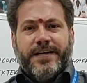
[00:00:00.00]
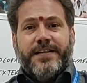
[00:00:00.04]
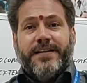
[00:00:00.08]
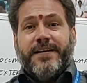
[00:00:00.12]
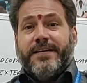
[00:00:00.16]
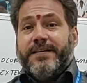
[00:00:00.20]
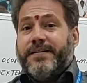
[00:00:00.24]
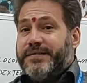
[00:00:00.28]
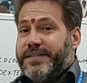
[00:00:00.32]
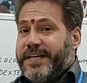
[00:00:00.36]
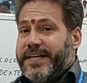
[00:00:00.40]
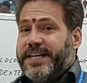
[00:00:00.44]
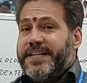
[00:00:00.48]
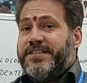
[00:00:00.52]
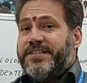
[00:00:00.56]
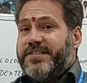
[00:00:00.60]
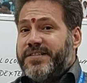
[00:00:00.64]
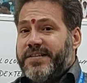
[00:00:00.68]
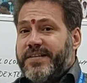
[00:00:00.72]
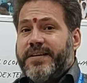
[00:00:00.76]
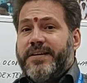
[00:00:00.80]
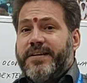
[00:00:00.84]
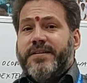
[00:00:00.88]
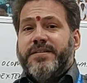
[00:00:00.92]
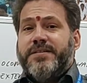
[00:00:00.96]
the great
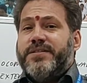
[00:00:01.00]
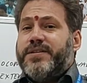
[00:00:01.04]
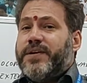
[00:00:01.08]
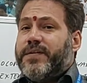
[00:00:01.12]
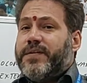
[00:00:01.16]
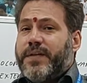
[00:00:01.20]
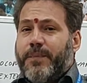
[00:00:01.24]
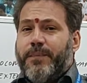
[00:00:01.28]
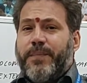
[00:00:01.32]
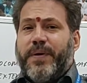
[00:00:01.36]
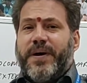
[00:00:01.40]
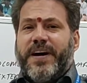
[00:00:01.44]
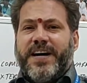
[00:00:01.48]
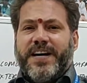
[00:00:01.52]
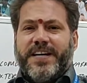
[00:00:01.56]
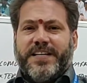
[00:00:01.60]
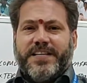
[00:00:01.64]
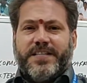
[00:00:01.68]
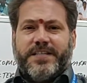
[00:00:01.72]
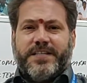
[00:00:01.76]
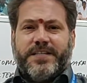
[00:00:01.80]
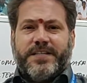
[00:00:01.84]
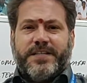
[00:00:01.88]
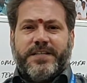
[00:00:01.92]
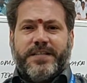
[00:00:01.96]
seers of the
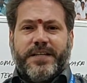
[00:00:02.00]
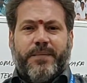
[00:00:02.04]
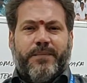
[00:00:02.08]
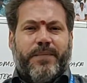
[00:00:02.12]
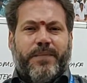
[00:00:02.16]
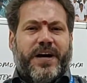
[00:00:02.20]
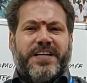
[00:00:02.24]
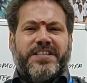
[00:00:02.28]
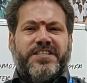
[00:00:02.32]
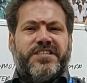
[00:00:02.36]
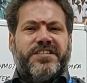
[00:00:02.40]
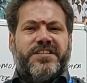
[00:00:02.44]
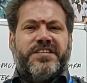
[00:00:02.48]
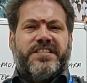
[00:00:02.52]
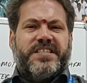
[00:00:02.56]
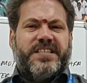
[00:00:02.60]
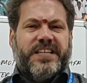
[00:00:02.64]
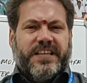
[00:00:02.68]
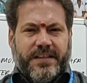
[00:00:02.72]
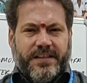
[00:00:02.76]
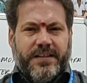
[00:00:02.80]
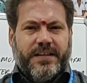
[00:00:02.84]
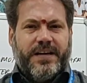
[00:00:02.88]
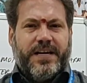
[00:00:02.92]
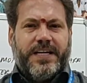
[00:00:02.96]
past, the master
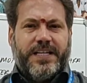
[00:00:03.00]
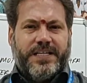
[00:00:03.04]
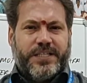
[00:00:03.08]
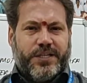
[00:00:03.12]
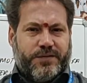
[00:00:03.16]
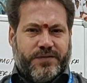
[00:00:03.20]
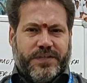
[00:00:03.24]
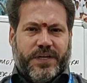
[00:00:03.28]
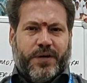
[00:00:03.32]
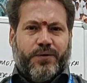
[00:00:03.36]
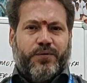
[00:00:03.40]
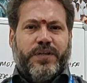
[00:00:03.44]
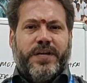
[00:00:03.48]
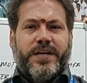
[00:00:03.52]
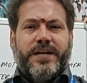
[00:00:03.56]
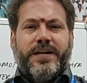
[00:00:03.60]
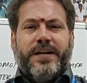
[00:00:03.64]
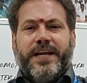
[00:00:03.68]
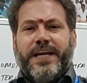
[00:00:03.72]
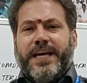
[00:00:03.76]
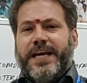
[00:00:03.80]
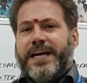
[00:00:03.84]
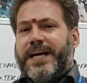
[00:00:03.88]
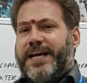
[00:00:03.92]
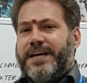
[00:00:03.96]
siddhas of South
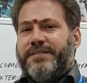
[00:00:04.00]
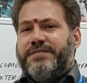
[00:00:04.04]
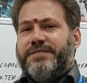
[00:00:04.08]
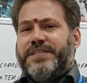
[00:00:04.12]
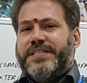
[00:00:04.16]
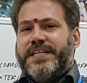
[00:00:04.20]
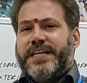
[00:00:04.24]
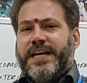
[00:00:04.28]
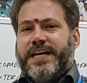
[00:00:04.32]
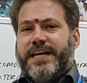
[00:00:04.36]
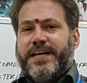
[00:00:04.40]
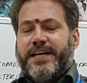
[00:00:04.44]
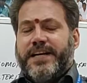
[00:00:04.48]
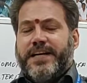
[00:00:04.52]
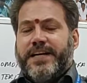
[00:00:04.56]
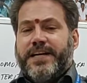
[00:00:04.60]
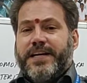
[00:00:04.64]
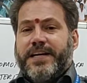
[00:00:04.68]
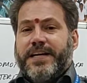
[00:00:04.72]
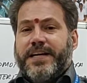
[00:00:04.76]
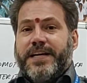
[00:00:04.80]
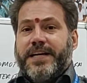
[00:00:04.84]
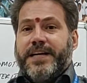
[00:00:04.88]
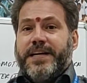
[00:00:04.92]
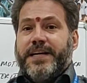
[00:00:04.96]
India have
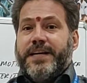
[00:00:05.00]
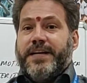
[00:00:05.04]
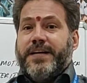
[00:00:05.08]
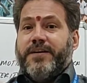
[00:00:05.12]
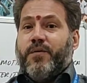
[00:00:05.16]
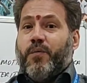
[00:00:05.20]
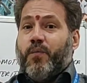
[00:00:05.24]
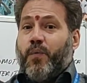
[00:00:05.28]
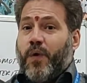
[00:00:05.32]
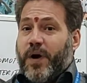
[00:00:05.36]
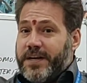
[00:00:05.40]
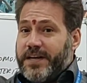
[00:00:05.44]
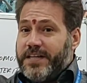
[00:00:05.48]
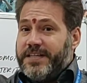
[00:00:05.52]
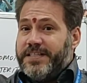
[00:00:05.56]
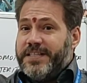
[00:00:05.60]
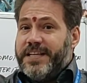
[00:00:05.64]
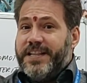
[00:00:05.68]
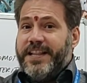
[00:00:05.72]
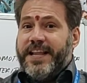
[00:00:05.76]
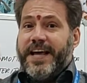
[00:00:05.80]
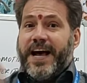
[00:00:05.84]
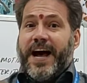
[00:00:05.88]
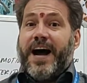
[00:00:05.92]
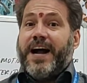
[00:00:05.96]
said, what is
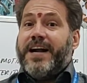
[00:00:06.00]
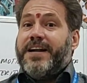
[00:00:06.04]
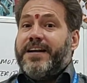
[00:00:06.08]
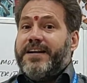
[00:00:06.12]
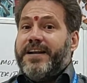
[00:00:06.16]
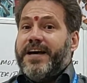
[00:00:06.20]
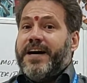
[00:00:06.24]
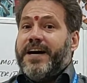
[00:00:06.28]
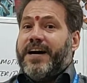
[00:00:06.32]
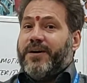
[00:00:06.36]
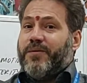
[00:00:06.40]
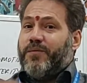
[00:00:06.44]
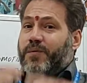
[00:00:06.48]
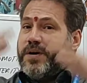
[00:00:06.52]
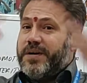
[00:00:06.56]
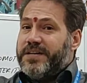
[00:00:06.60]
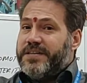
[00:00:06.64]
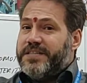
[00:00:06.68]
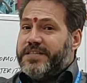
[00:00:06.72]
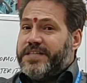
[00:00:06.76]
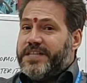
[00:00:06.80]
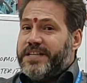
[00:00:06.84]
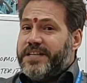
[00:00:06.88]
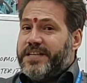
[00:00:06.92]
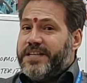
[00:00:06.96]
in the Anda, what
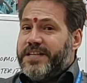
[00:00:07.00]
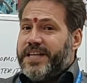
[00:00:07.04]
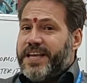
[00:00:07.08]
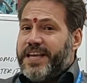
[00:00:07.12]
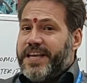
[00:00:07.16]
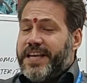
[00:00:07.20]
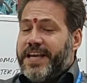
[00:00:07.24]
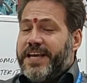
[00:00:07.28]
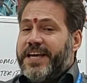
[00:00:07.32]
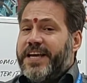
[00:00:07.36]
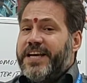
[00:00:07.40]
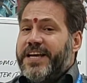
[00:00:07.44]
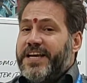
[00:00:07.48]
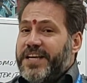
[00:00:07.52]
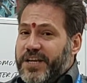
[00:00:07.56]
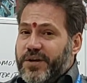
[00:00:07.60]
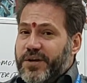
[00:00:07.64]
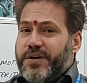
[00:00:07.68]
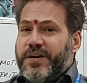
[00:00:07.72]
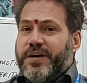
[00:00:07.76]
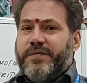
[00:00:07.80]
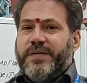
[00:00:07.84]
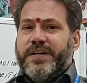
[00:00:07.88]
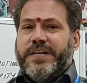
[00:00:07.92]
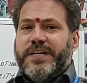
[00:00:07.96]
is in the
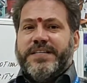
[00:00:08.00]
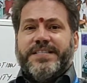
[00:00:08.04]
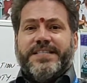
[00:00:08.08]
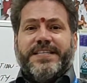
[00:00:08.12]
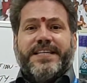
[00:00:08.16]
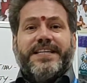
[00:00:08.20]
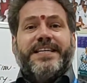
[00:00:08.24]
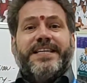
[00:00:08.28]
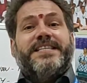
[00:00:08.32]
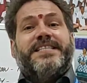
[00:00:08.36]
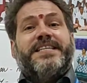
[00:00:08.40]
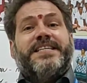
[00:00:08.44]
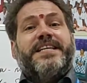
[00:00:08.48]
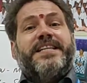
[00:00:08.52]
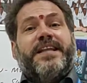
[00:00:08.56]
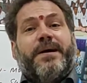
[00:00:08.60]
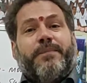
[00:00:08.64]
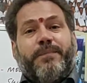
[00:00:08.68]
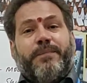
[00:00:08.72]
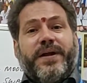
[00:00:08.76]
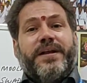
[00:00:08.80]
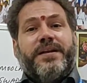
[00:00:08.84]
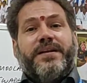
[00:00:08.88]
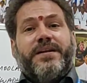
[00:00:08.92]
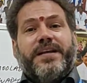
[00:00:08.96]
universe, is in the
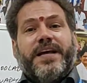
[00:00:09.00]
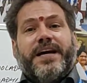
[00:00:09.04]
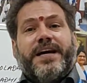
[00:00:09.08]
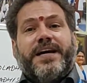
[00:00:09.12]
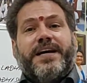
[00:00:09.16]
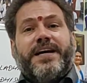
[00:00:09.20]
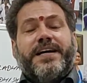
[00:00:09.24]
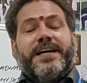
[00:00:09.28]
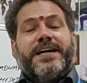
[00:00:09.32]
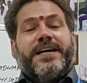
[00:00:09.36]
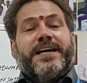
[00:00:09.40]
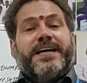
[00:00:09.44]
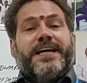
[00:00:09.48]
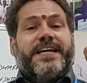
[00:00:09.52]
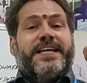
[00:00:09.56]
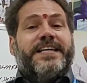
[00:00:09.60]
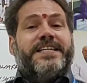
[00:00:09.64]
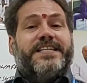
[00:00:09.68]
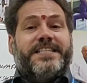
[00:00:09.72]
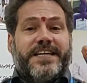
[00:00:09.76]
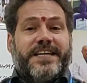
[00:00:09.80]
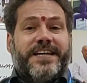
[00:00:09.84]
Pinda, is